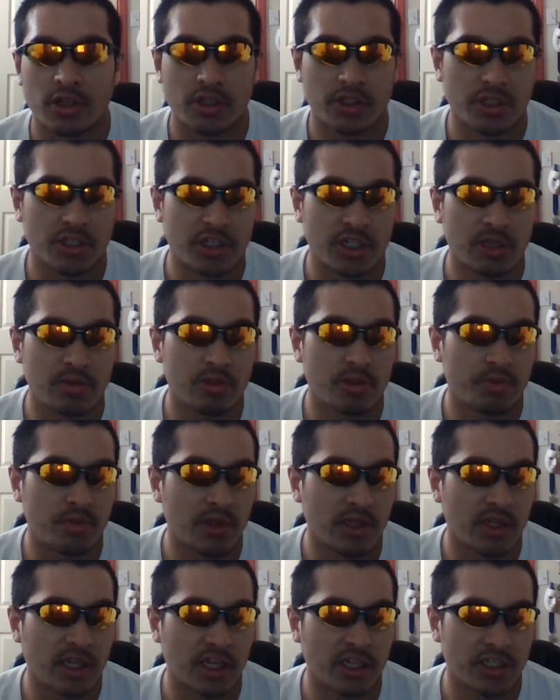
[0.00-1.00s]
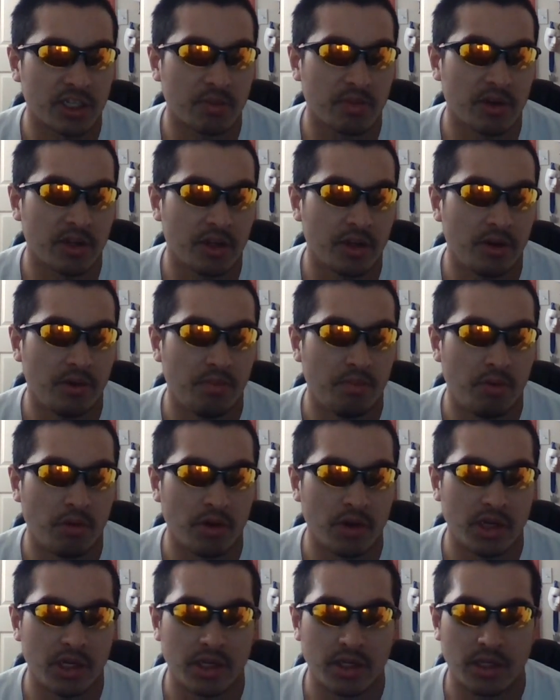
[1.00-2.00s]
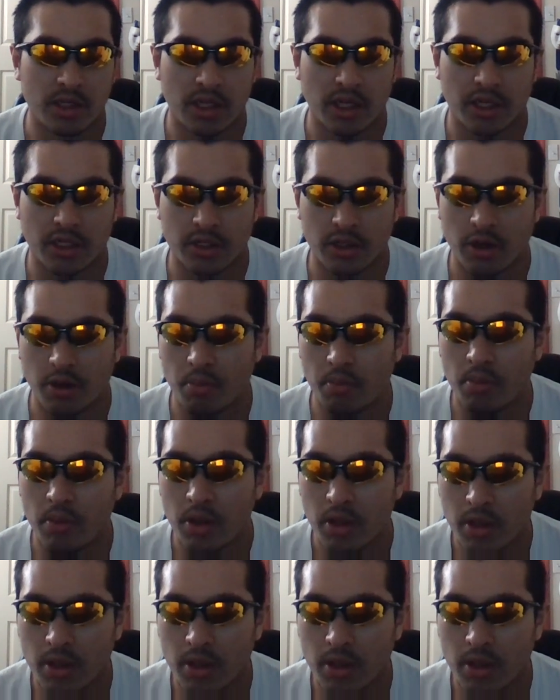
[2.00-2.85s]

Because it seems to be like some kind of important, like, um,